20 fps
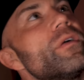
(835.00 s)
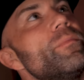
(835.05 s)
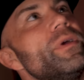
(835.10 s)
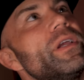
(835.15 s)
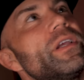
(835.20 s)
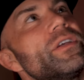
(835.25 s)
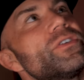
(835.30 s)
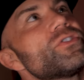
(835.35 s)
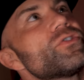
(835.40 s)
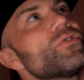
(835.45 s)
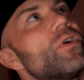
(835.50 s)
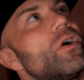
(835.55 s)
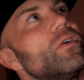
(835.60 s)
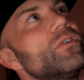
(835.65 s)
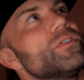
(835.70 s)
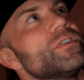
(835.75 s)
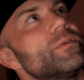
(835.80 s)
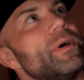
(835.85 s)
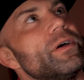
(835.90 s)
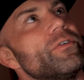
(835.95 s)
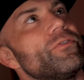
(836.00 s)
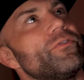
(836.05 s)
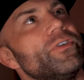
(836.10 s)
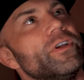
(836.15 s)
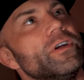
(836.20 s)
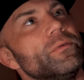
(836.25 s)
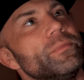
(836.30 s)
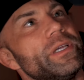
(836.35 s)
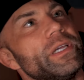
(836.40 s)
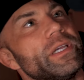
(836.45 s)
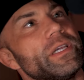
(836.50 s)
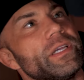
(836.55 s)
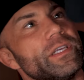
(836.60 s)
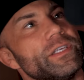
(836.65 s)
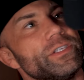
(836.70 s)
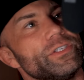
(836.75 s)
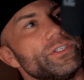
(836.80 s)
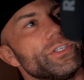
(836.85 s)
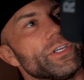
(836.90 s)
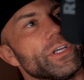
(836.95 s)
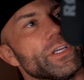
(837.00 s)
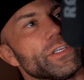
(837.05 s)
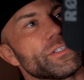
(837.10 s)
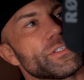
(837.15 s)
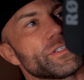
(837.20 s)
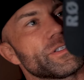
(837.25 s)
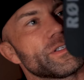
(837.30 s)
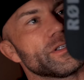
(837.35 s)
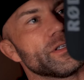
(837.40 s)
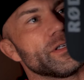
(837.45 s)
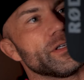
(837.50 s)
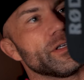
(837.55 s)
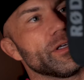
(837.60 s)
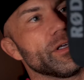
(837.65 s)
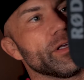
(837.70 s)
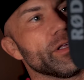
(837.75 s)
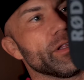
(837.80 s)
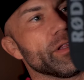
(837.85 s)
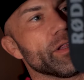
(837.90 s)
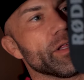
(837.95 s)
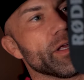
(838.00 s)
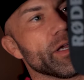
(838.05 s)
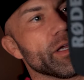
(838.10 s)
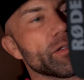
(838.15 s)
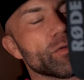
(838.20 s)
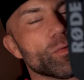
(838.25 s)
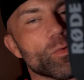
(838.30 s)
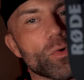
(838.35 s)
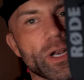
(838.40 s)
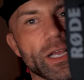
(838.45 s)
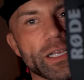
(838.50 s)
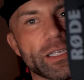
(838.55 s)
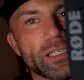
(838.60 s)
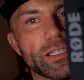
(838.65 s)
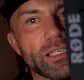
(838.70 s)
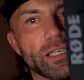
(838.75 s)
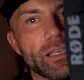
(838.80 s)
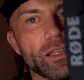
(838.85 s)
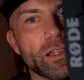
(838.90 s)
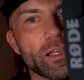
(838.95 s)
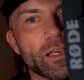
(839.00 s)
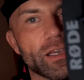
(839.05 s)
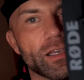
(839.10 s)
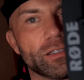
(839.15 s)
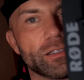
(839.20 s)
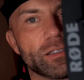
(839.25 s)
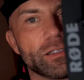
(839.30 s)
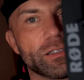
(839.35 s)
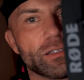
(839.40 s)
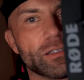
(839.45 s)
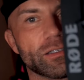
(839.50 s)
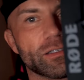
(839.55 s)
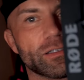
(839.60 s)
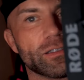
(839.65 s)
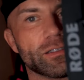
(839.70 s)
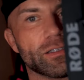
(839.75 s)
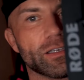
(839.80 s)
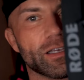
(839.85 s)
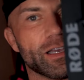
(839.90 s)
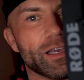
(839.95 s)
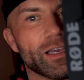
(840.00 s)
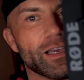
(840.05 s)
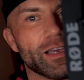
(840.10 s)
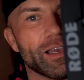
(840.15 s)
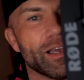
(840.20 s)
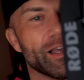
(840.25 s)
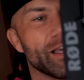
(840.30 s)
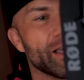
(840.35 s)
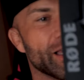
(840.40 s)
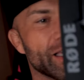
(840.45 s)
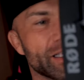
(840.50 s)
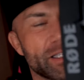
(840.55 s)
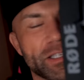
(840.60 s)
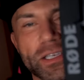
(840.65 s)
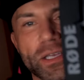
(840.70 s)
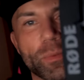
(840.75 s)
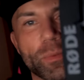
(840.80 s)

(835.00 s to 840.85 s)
biggest struggles about filming is just that when I see this, I see